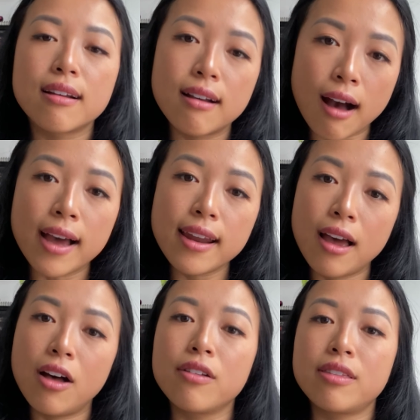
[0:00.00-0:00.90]
gut
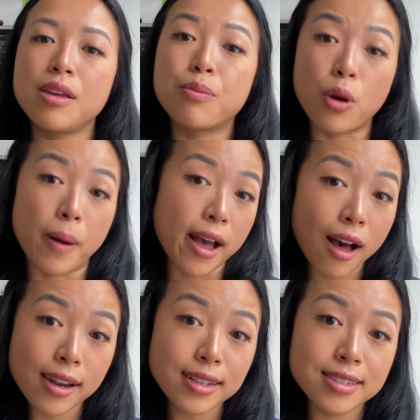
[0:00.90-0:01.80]
healthy
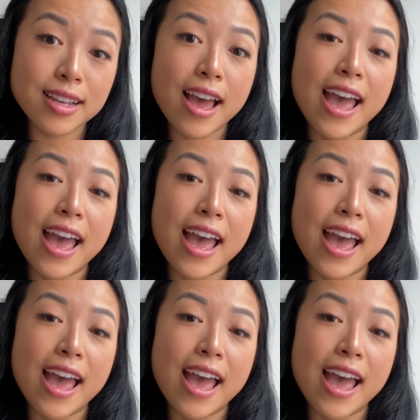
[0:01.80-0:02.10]
probiotics